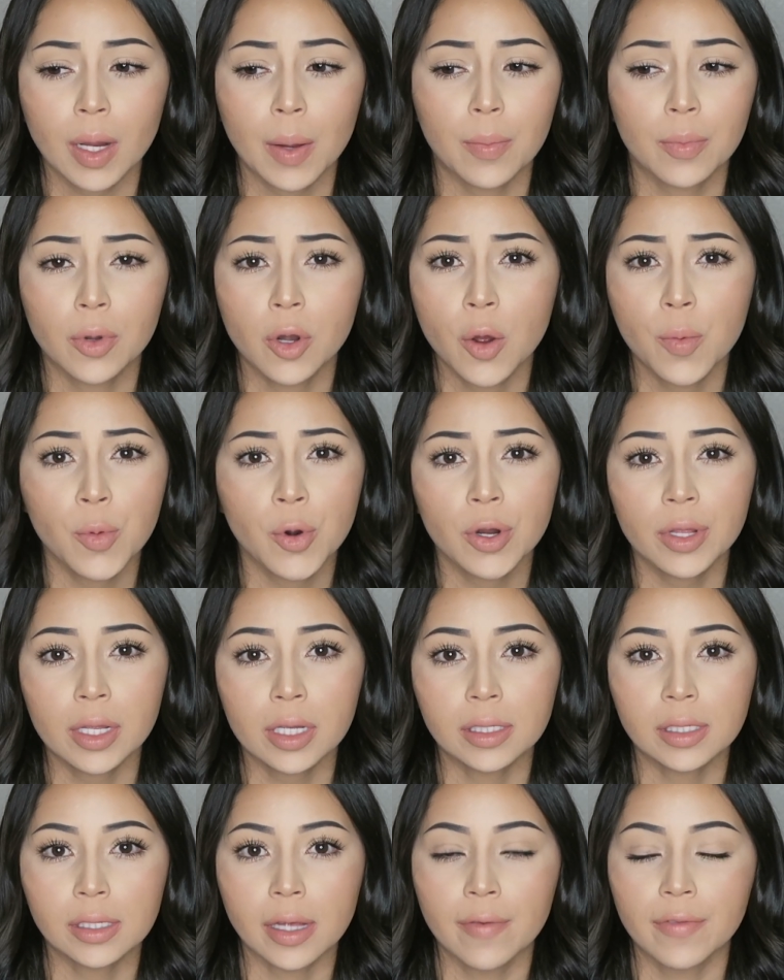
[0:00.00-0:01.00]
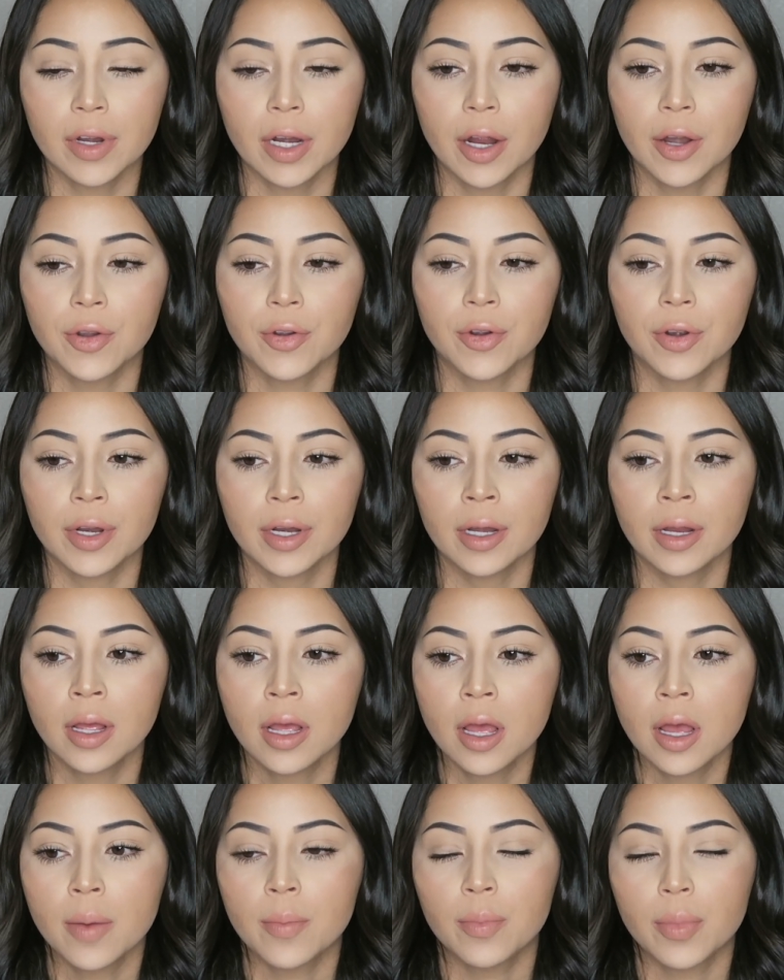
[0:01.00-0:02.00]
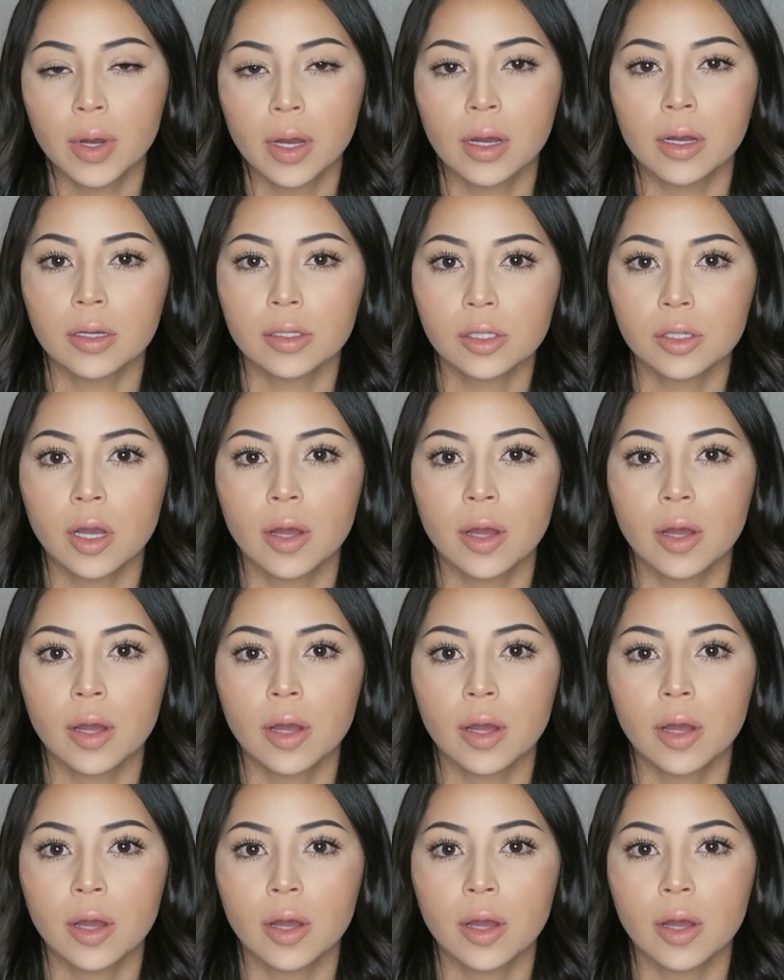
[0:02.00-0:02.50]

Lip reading: No more than $700, but